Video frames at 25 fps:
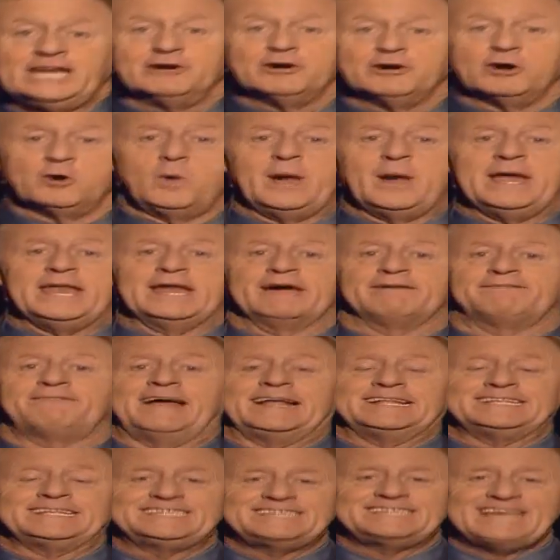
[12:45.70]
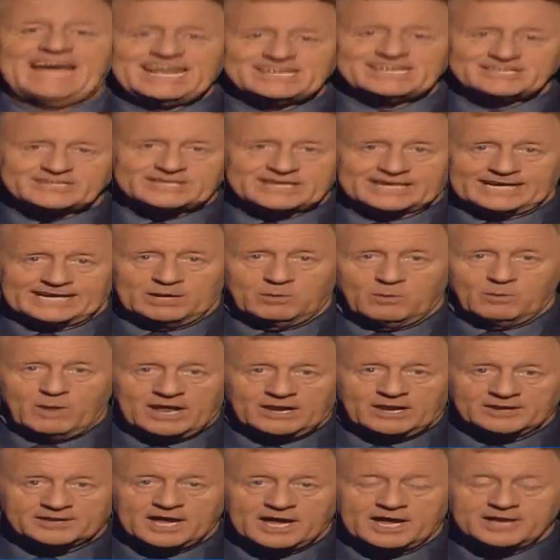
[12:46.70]
You're a winner, fantastically
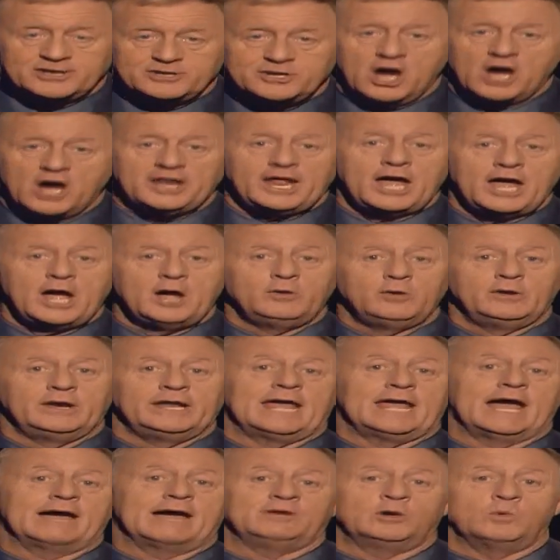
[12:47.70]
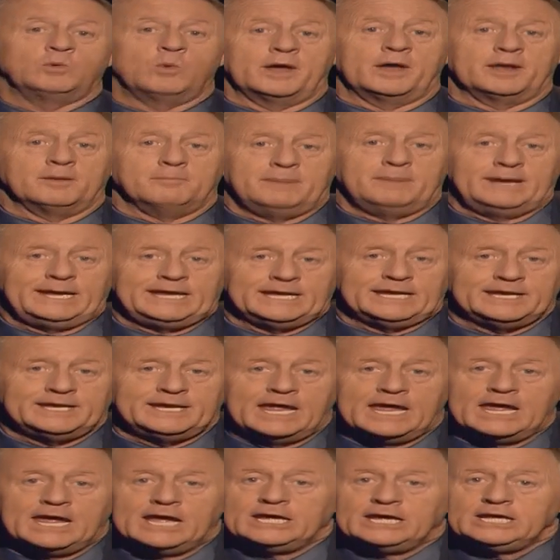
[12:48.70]
well done. Not only have you won a million,
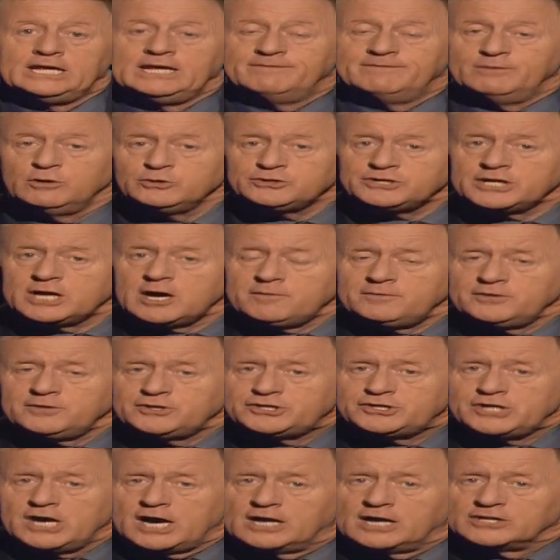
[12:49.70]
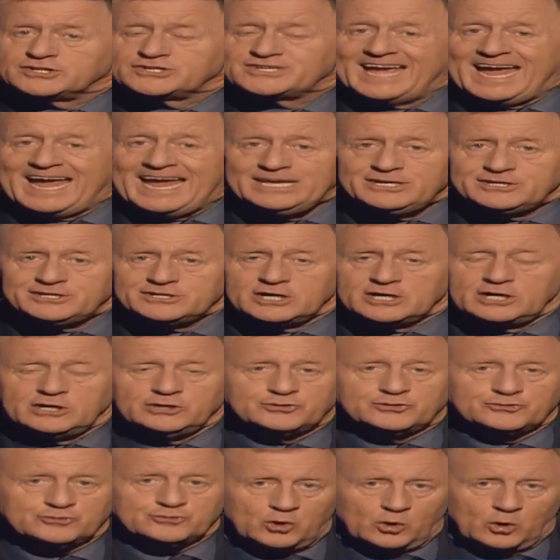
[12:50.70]
you've also got the chance to enter a
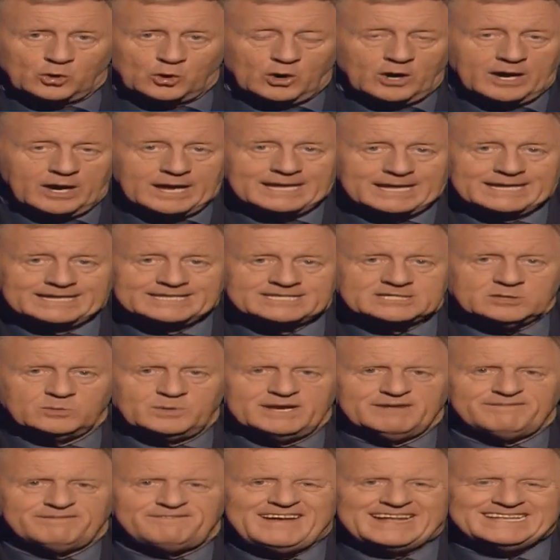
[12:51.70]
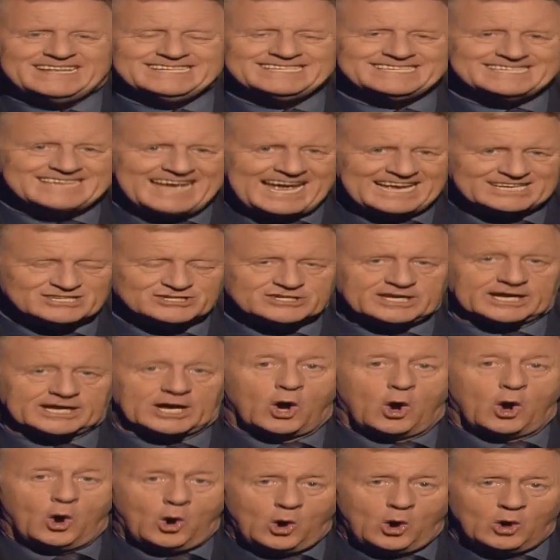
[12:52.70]
draw to win a fantastic
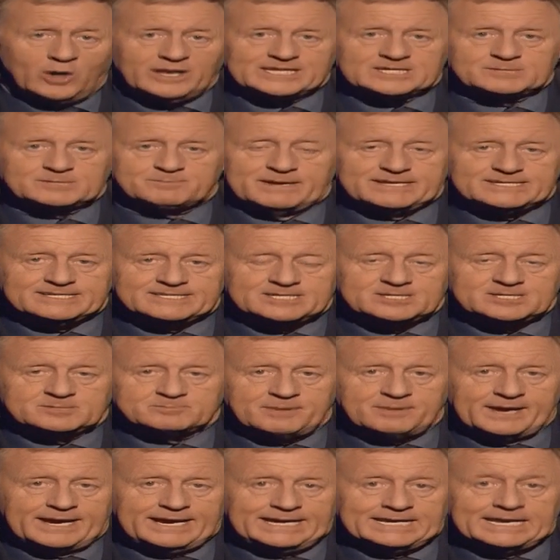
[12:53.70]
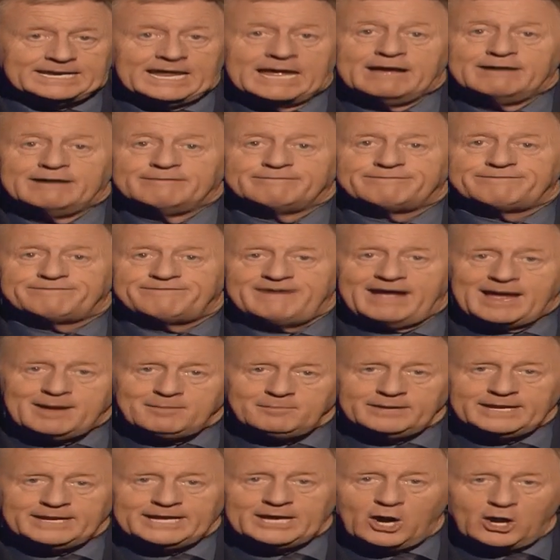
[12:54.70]
all-expenses-paid
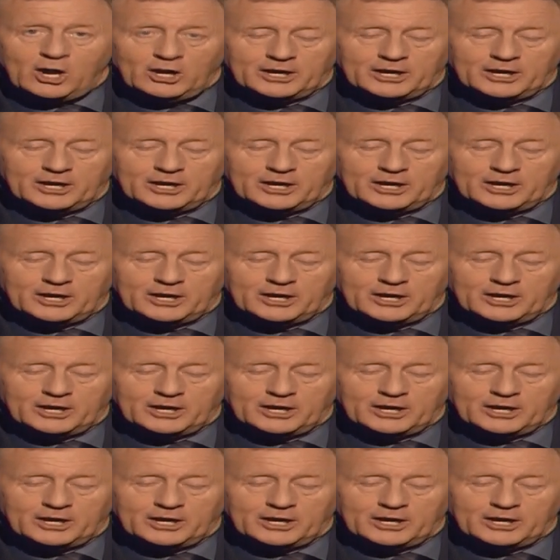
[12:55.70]
family